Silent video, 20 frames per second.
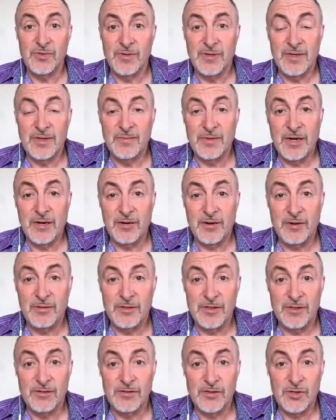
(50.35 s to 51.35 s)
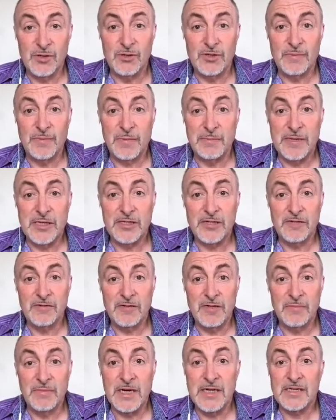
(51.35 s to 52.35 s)
in my ongoing series of talks about messages
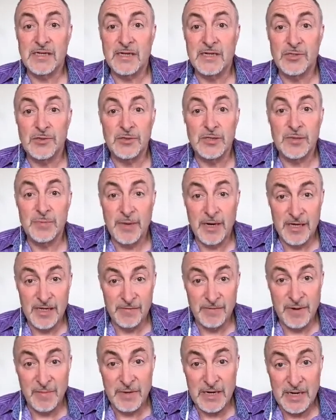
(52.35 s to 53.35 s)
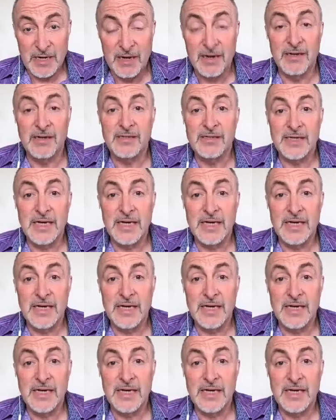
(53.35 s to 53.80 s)
from the masculine to inspire the feminine heart.